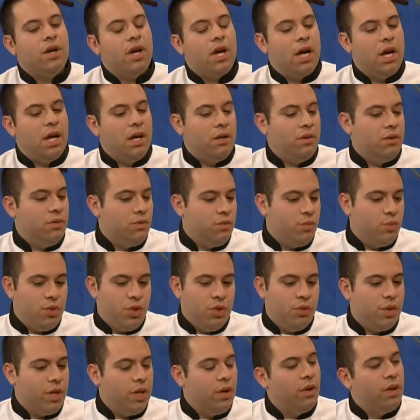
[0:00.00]
uh,
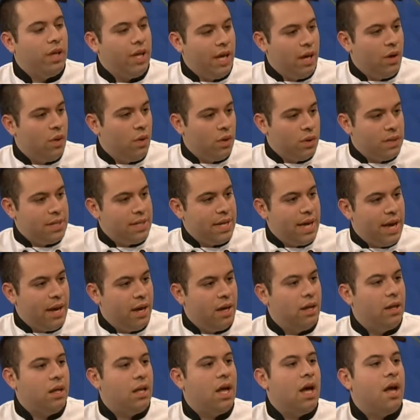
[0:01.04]
you can only get
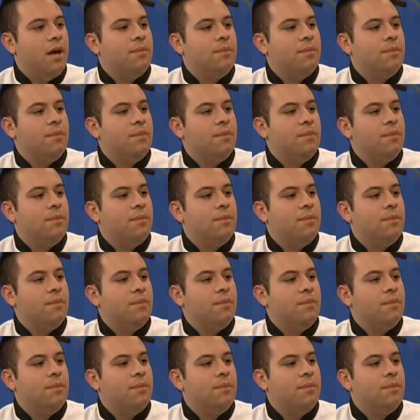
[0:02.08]
wholesale,